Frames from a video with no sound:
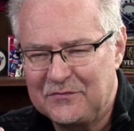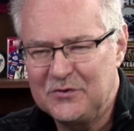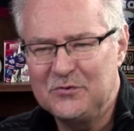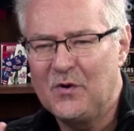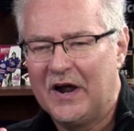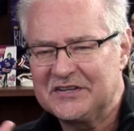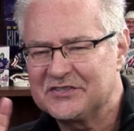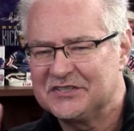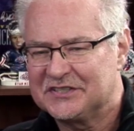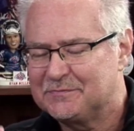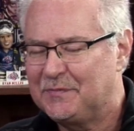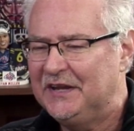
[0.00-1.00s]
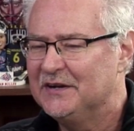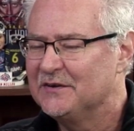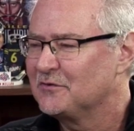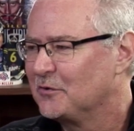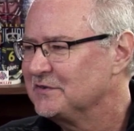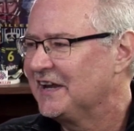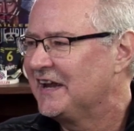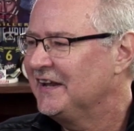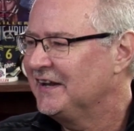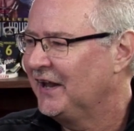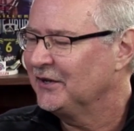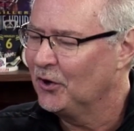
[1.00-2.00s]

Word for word: If you watch the speed of Rosén